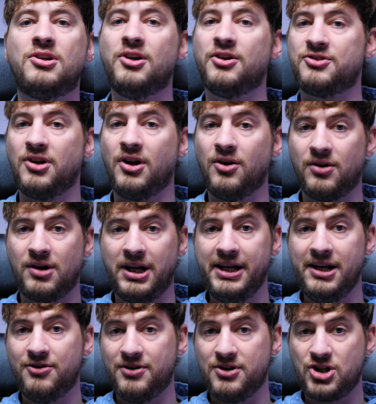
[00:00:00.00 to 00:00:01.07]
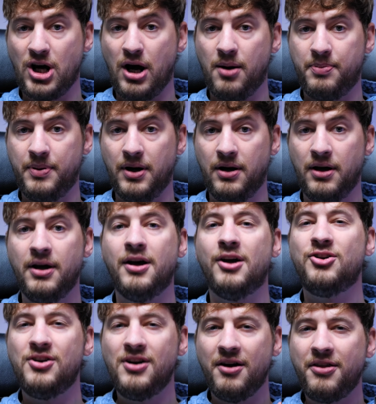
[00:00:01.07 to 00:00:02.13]
looks a lot cleaner and sharper,
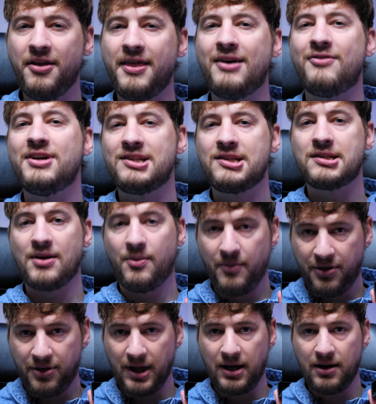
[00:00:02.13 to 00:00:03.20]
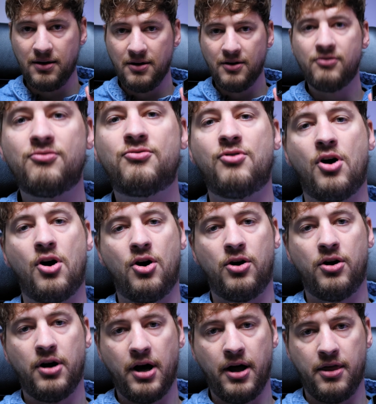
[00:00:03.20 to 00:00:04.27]
you know that there is something wrong
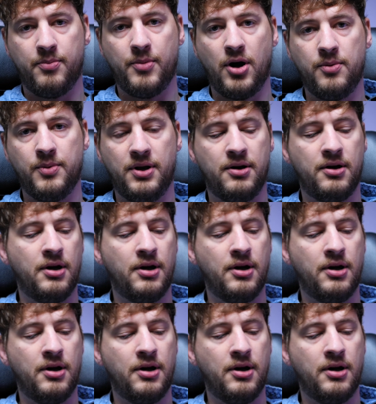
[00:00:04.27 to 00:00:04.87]
at the moment.